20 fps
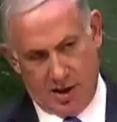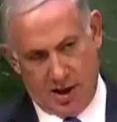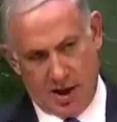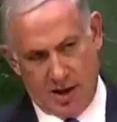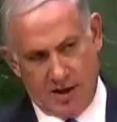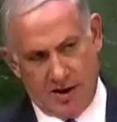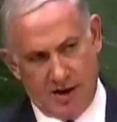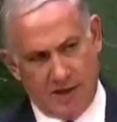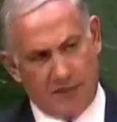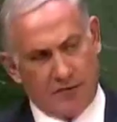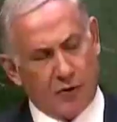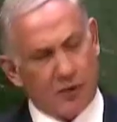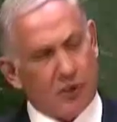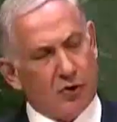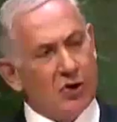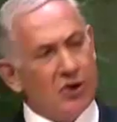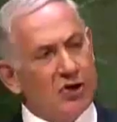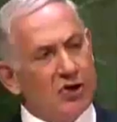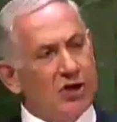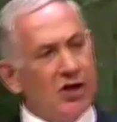And therefore,
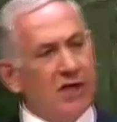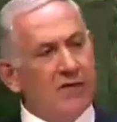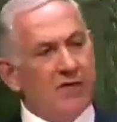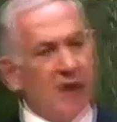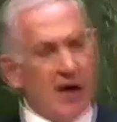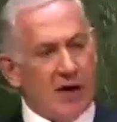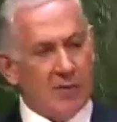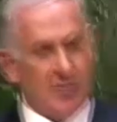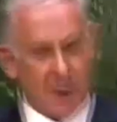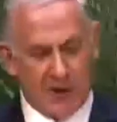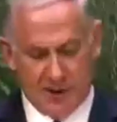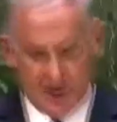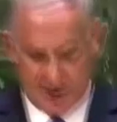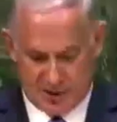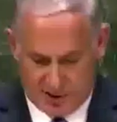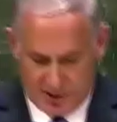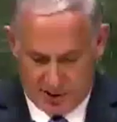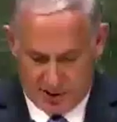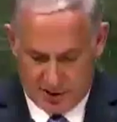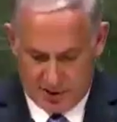to achieve that
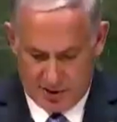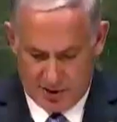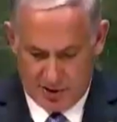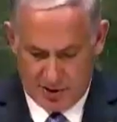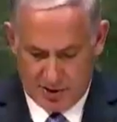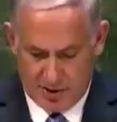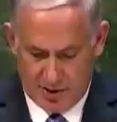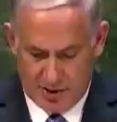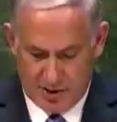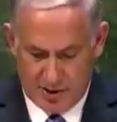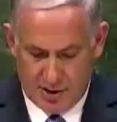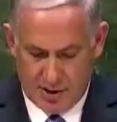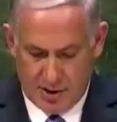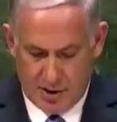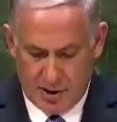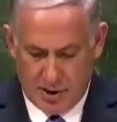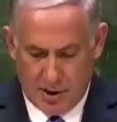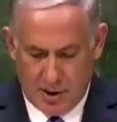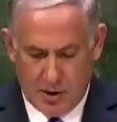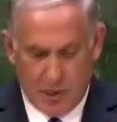peace,
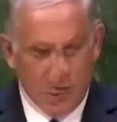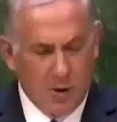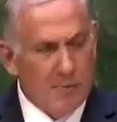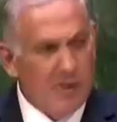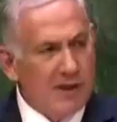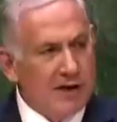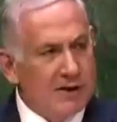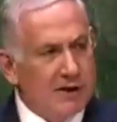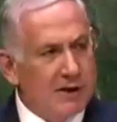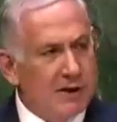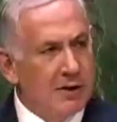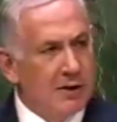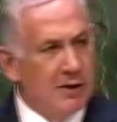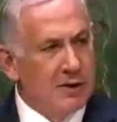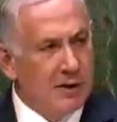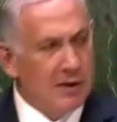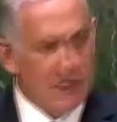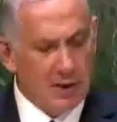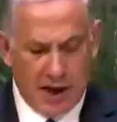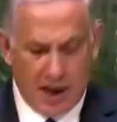we must look
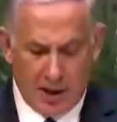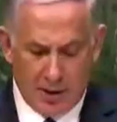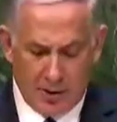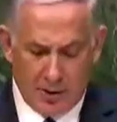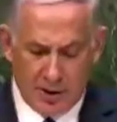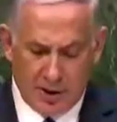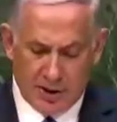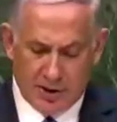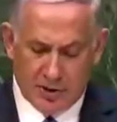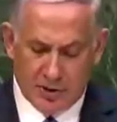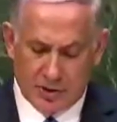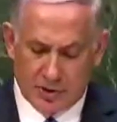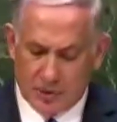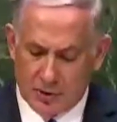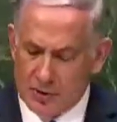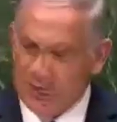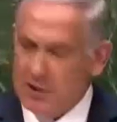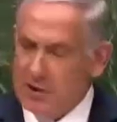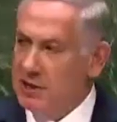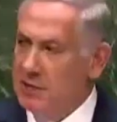not only to
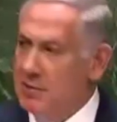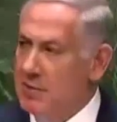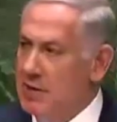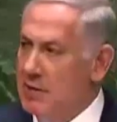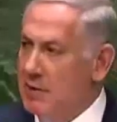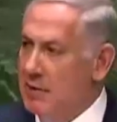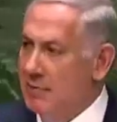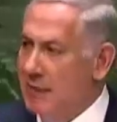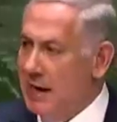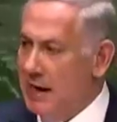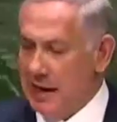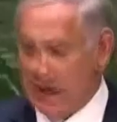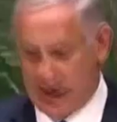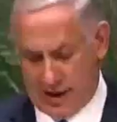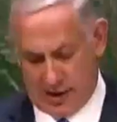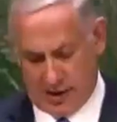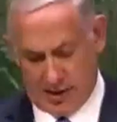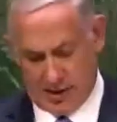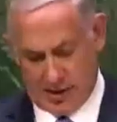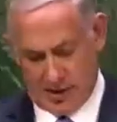Jerusalem and Ramallah,
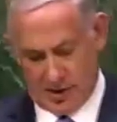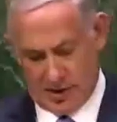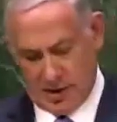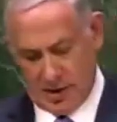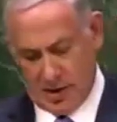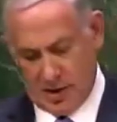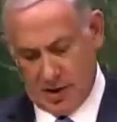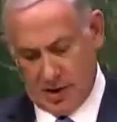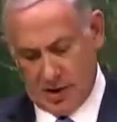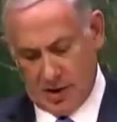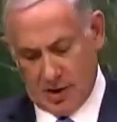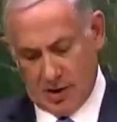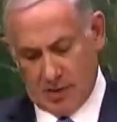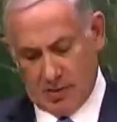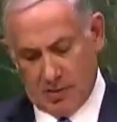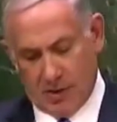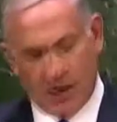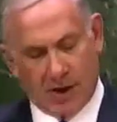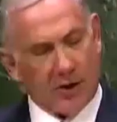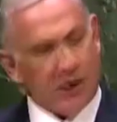
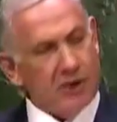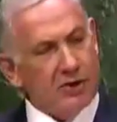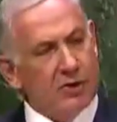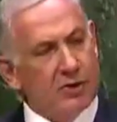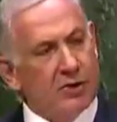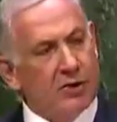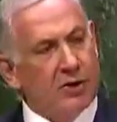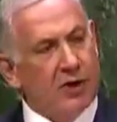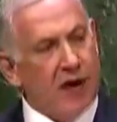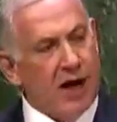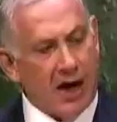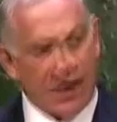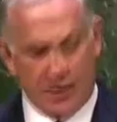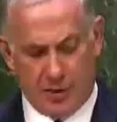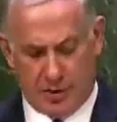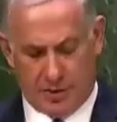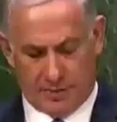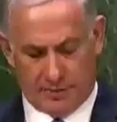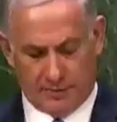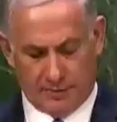but also to
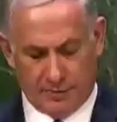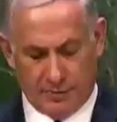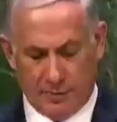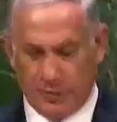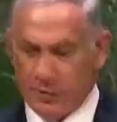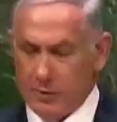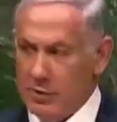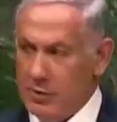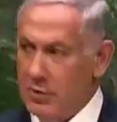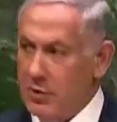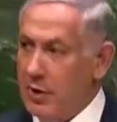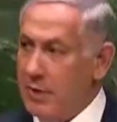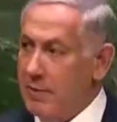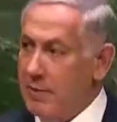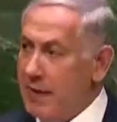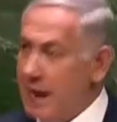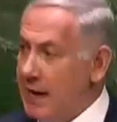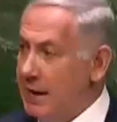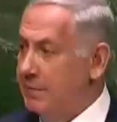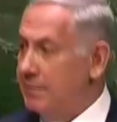Cairo, to
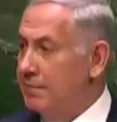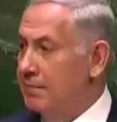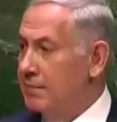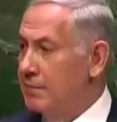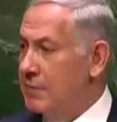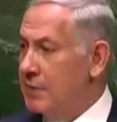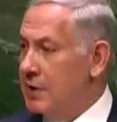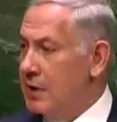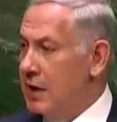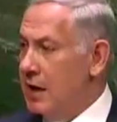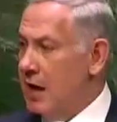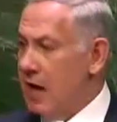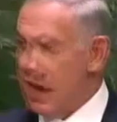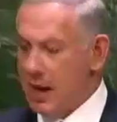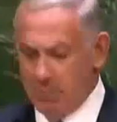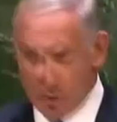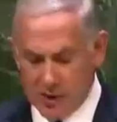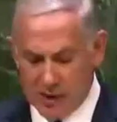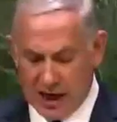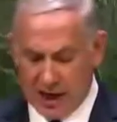Amman,
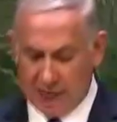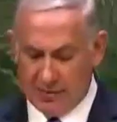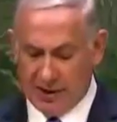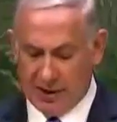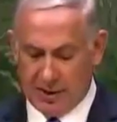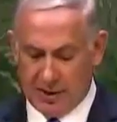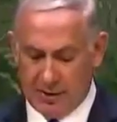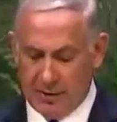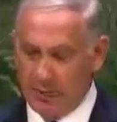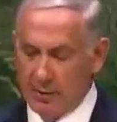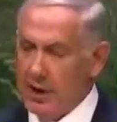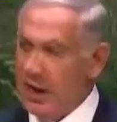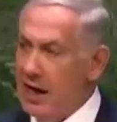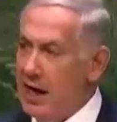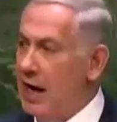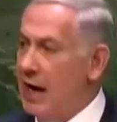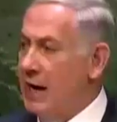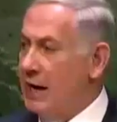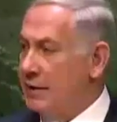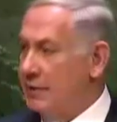Abu Dhabi,
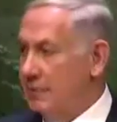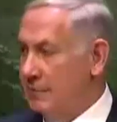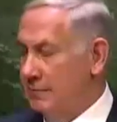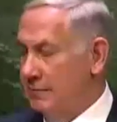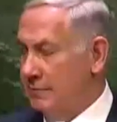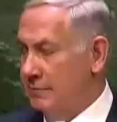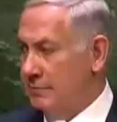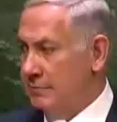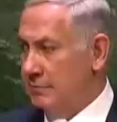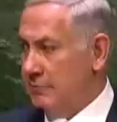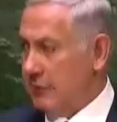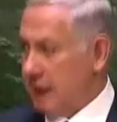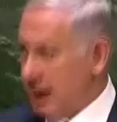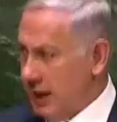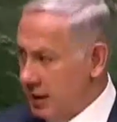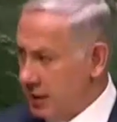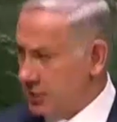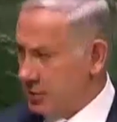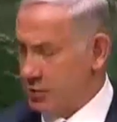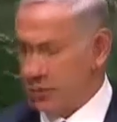Riyadh,
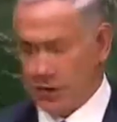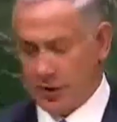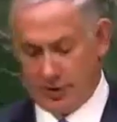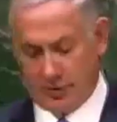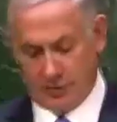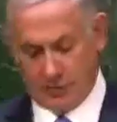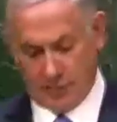and elsewhere.